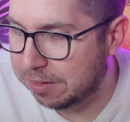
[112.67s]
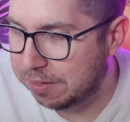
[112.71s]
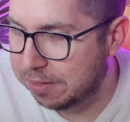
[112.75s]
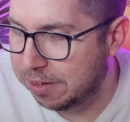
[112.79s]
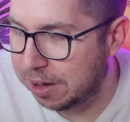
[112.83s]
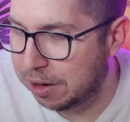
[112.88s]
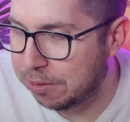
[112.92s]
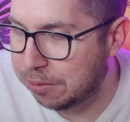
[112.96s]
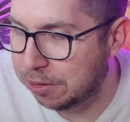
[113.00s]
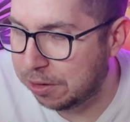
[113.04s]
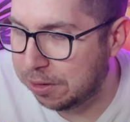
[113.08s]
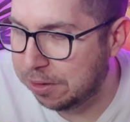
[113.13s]

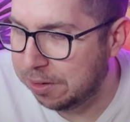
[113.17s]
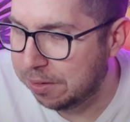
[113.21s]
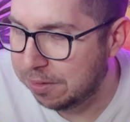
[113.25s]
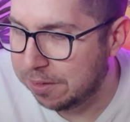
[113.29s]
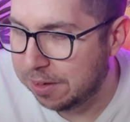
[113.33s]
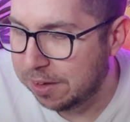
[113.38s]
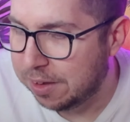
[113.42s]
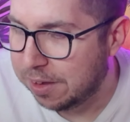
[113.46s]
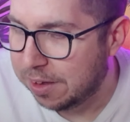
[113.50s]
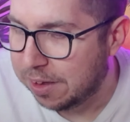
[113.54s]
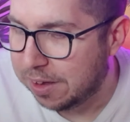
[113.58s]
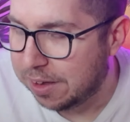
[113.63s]
tell you,
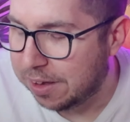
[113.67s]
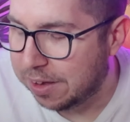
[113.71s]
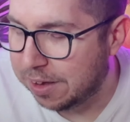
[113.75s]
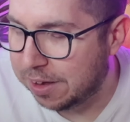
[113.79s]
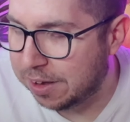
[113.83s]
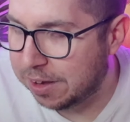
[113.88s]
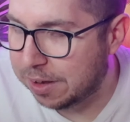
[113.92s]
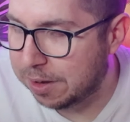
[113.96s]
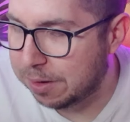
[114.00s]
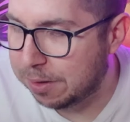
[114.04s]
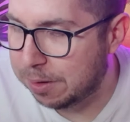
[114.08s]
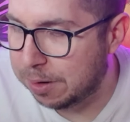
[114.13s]

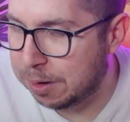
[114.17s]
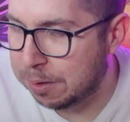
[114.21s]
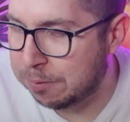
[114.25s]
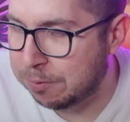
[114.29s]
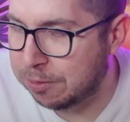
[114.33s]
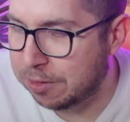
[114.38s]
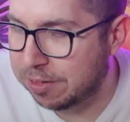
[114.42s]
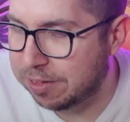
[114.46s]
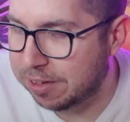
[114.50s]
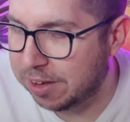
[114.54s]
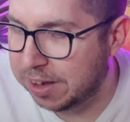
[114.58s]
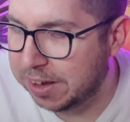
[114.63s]

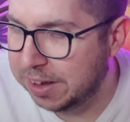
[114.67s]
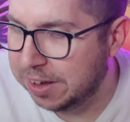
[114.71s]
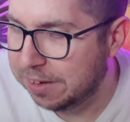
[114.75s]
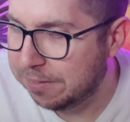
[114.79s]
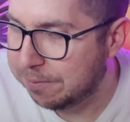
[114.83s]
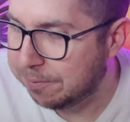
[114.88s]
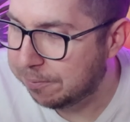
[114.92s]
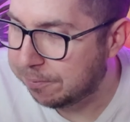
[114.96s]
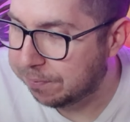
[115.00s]
ever say.